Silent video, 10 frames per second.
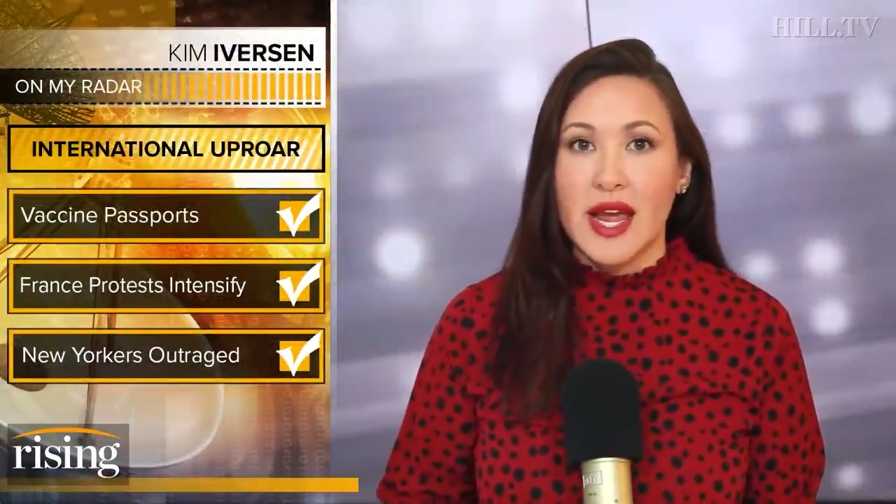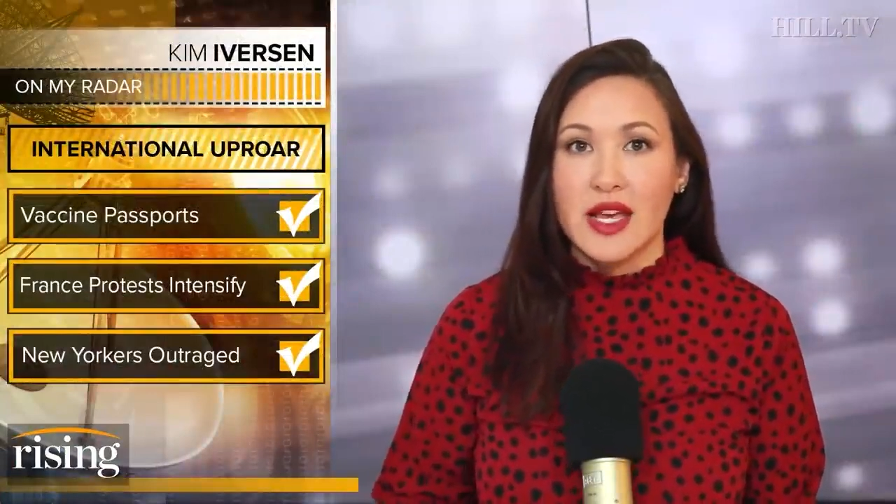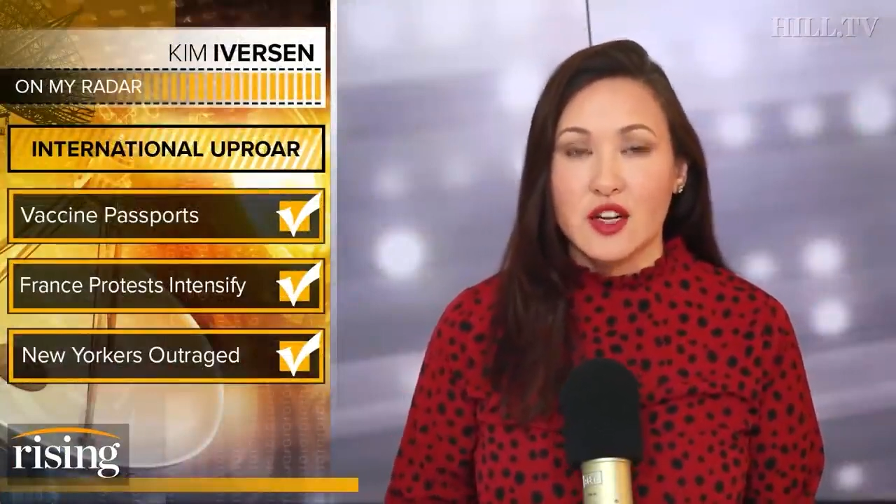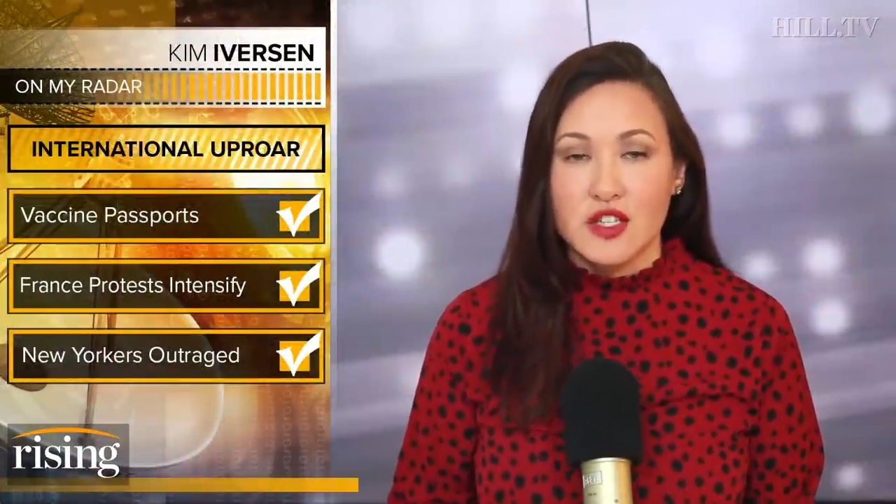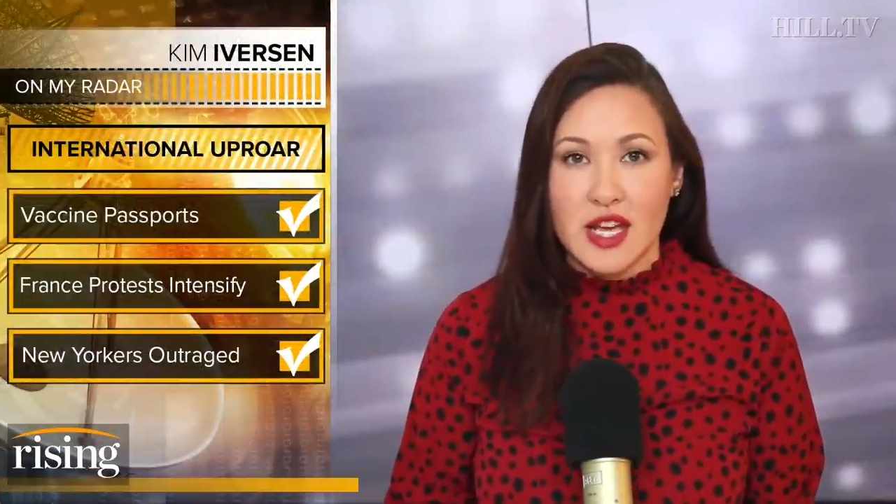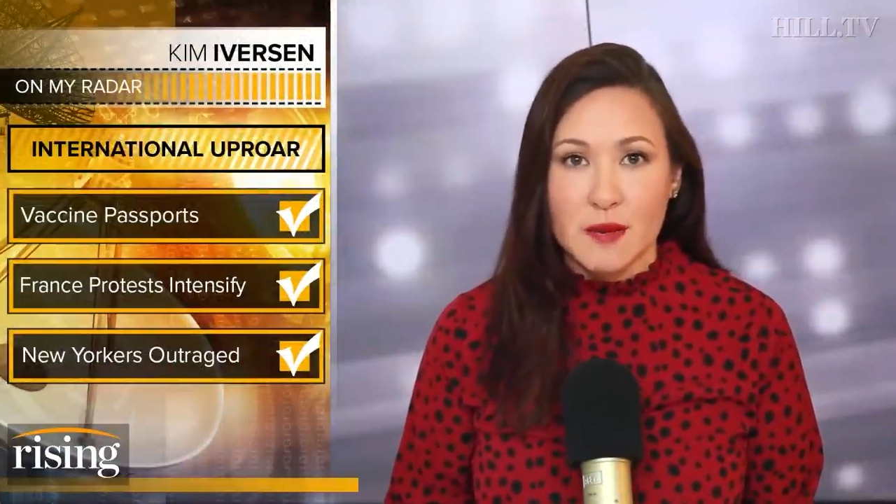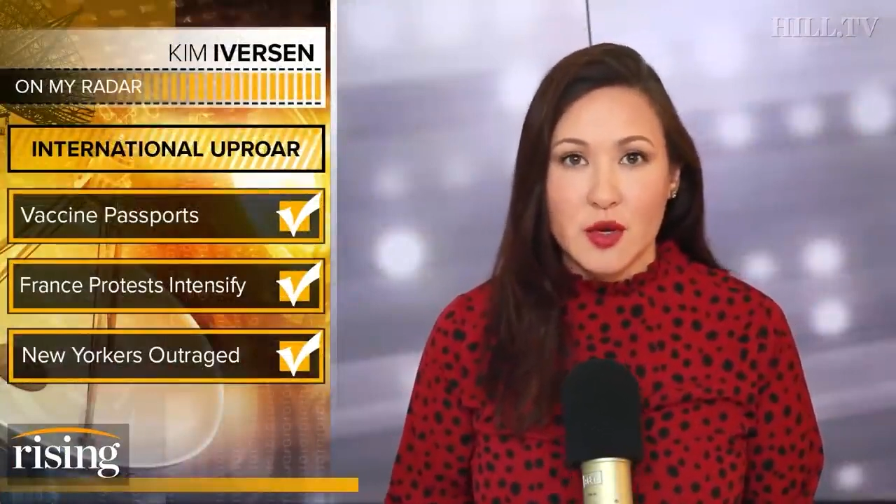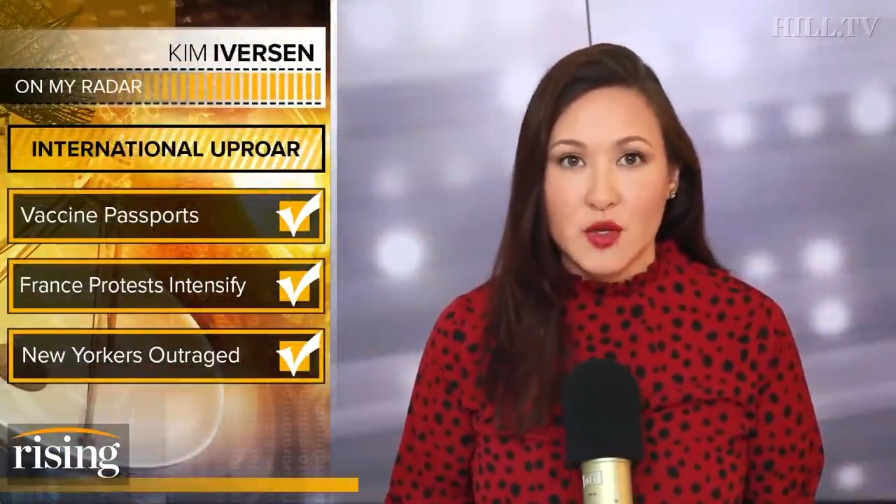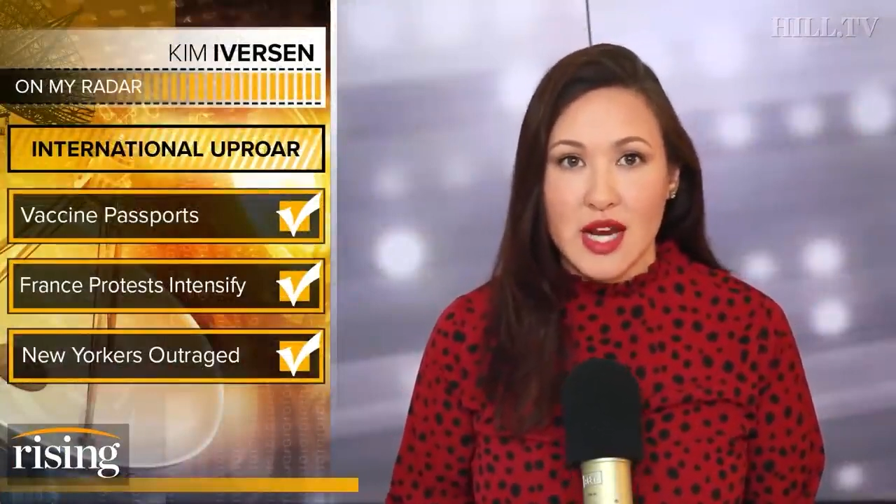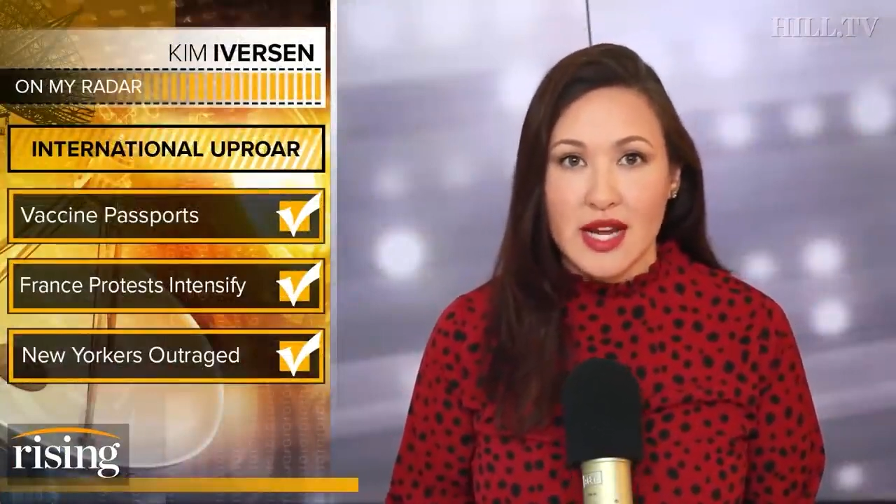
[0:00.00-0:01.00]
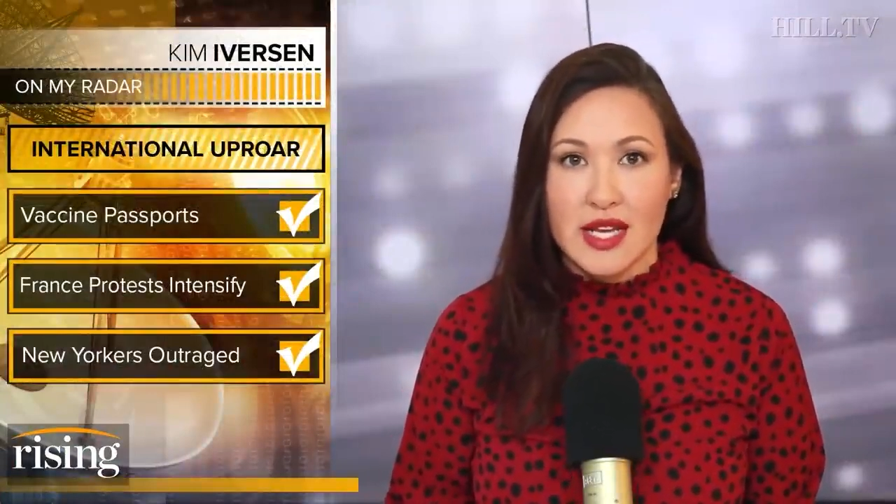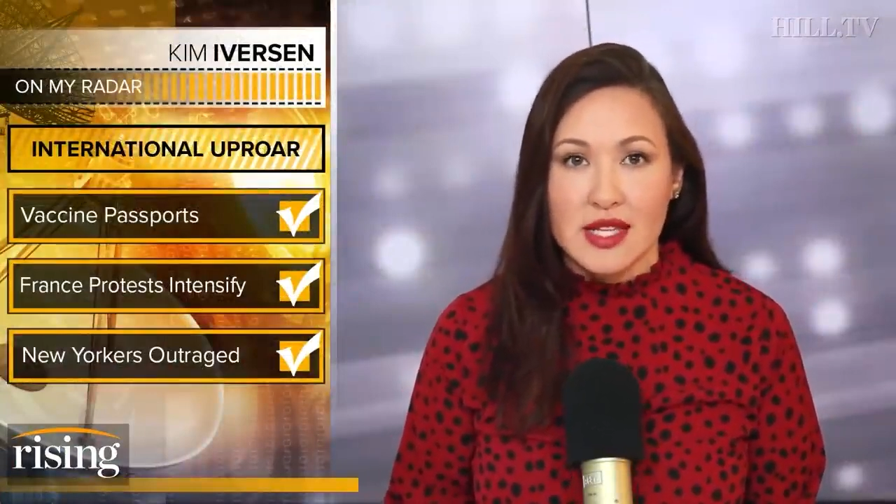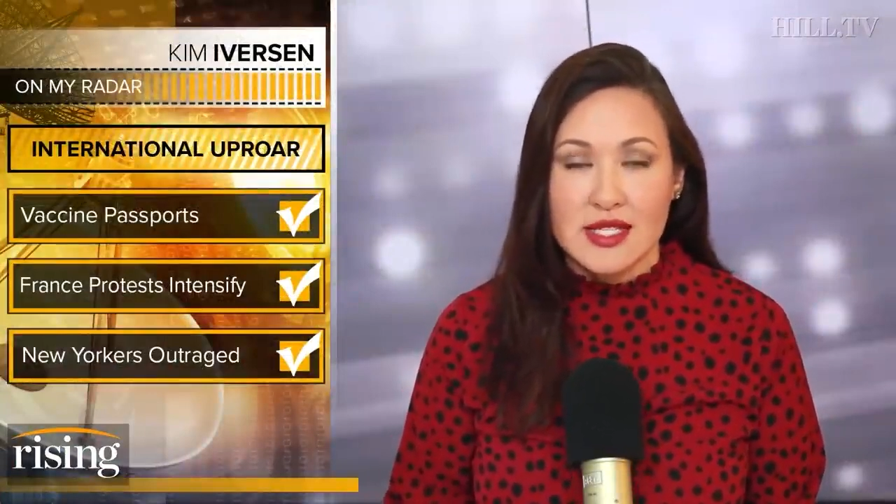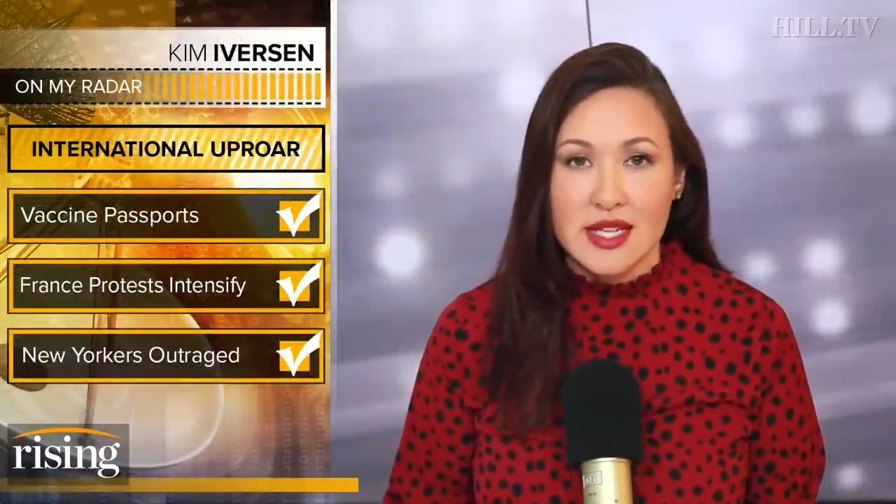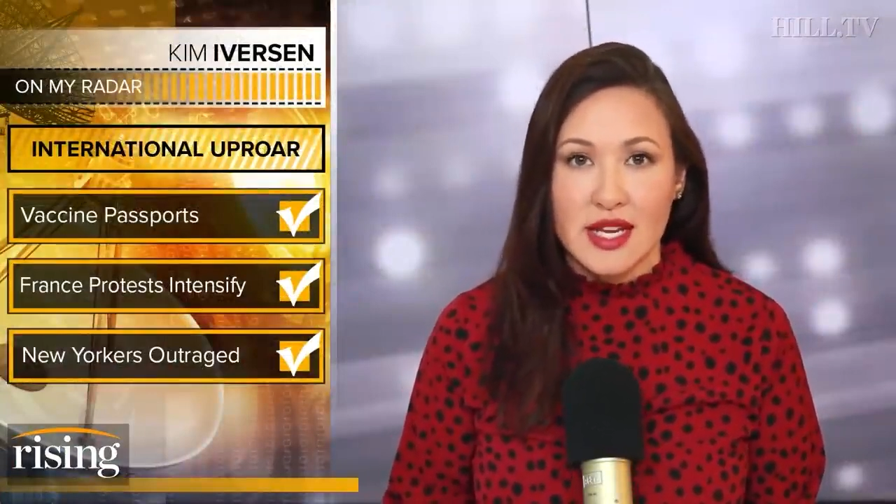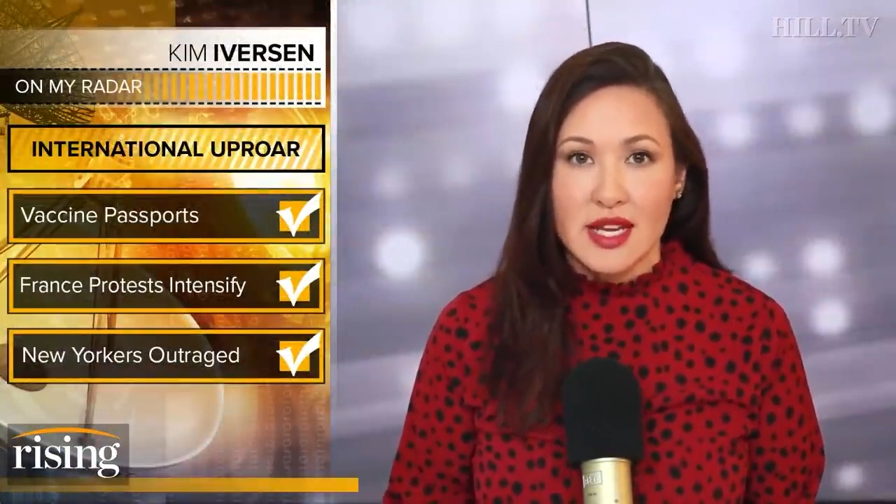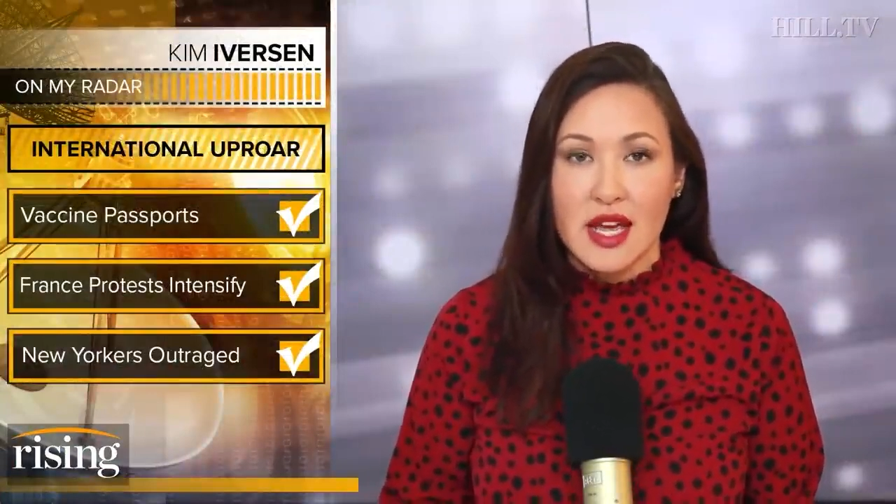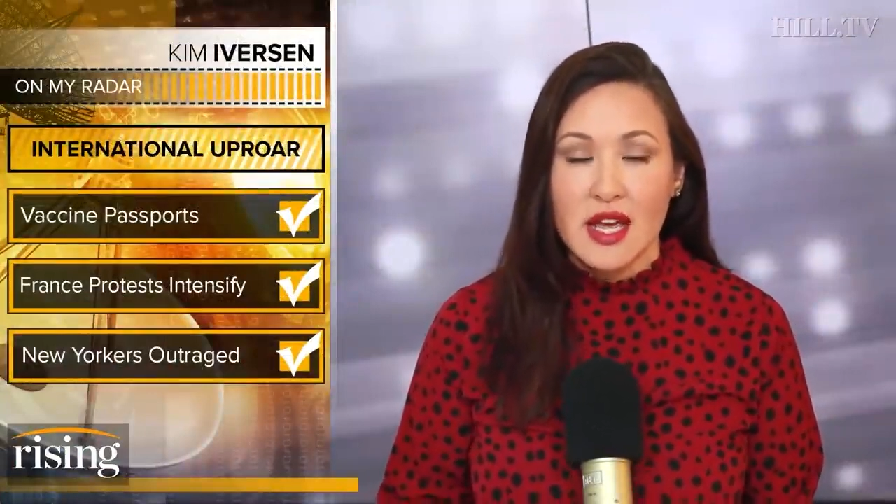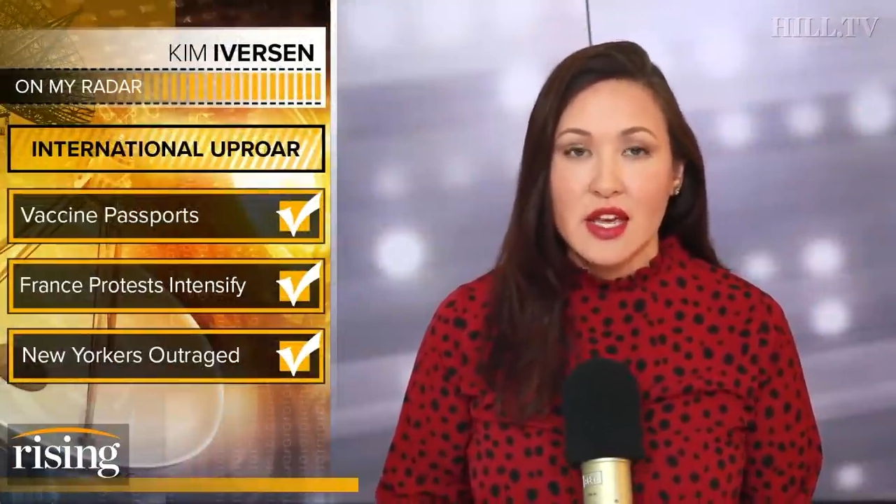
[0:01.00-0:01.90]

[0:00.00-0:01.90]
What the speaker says: any entertainment or dining in the city,